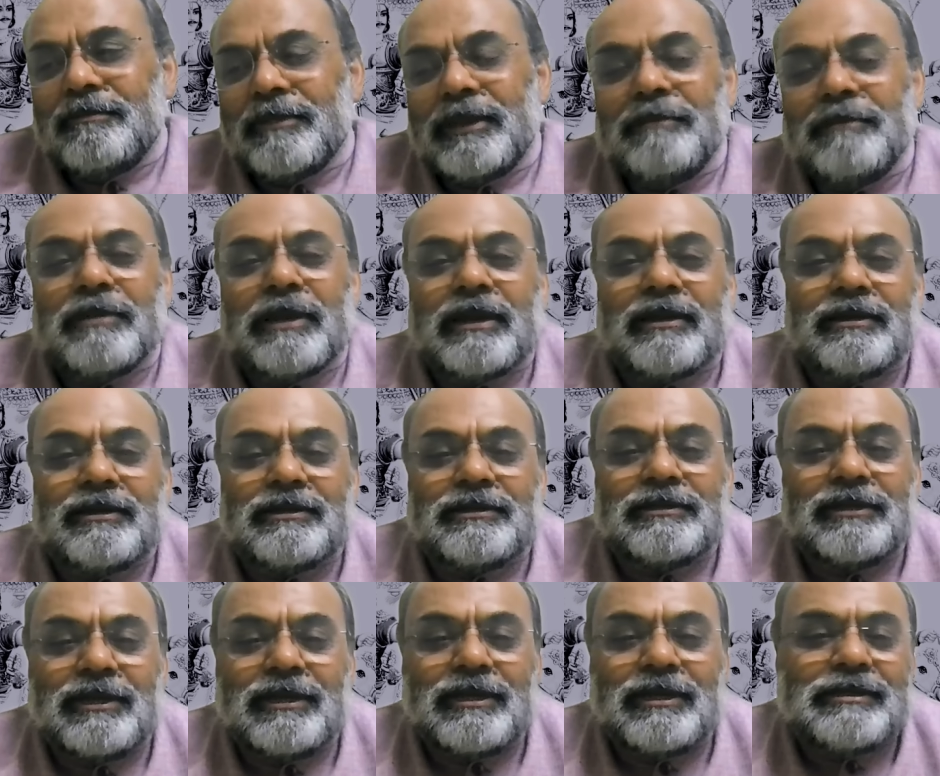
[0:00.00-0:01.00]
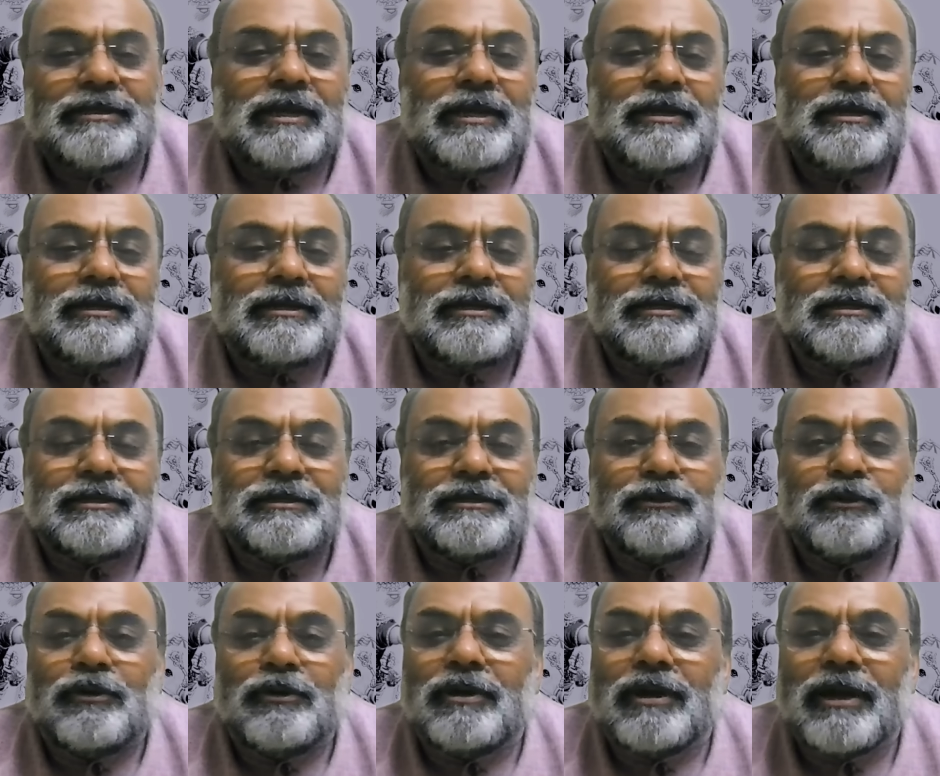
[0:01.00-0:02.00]
in practice, data scientists
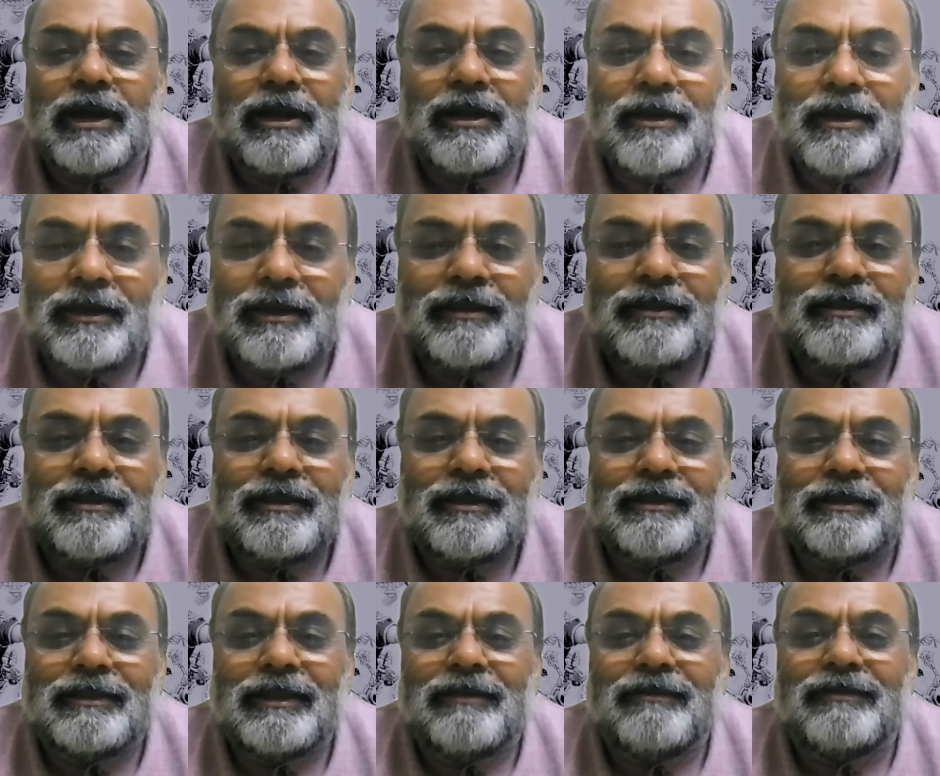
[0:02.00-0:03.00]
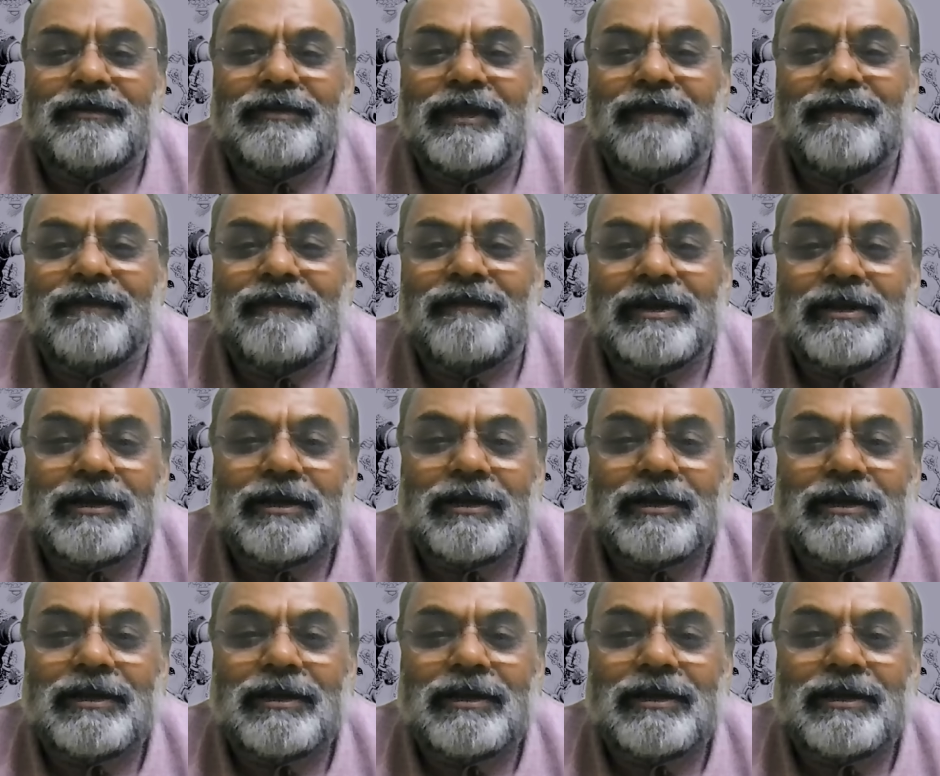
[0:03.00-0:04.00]
don't hide anything. They, they will
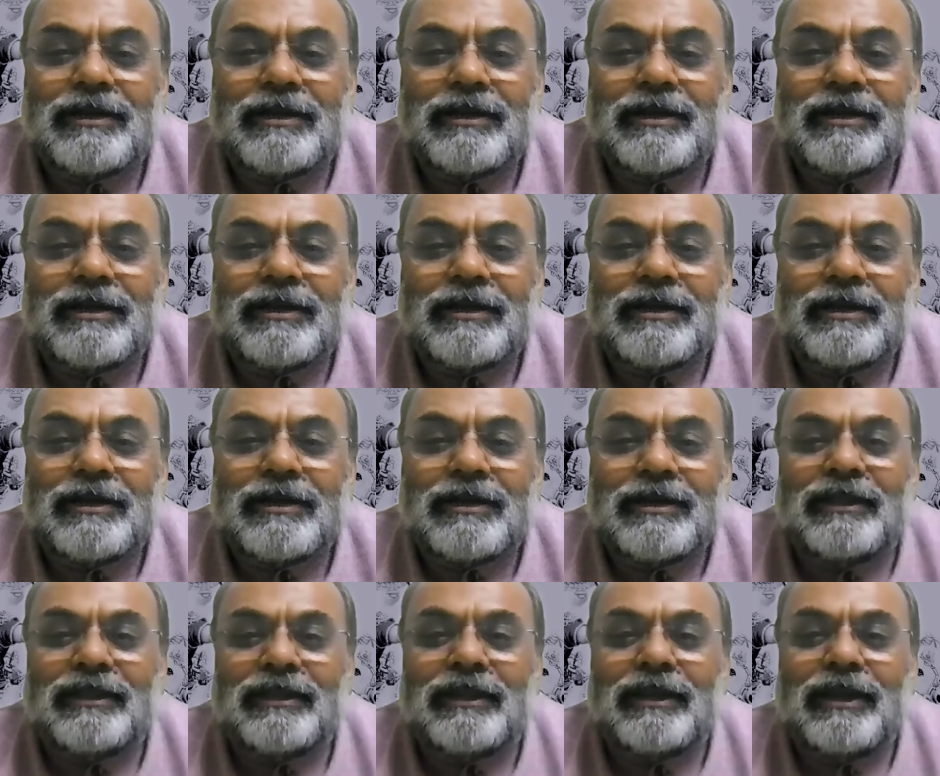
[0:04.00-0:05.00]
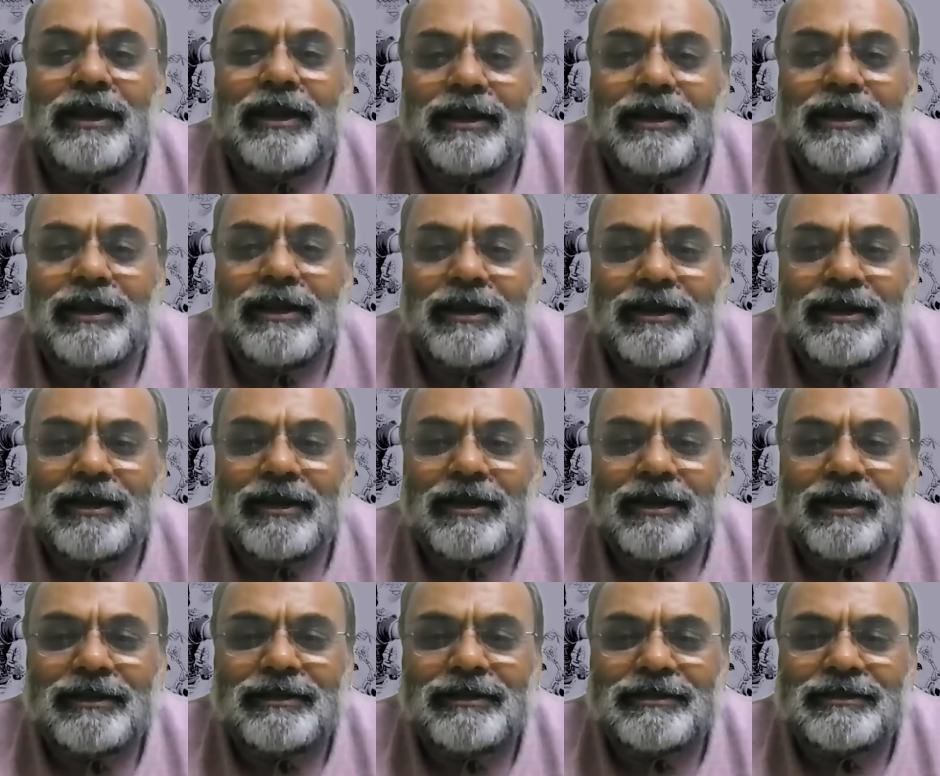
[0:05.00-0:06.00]
tell the story what the data
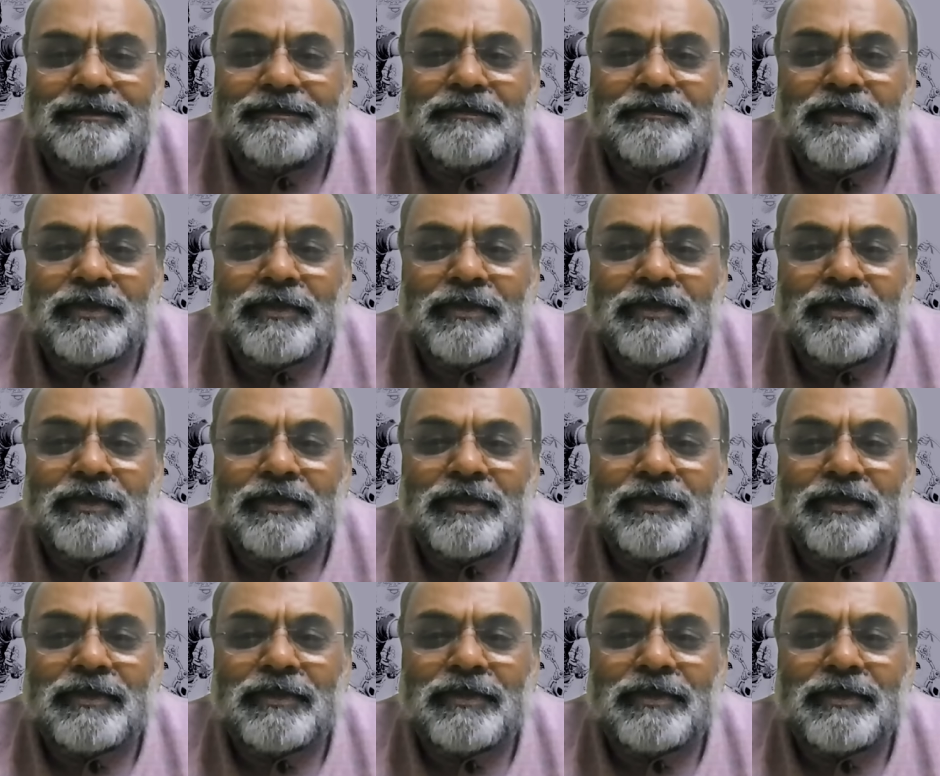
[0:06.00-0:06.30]
tells.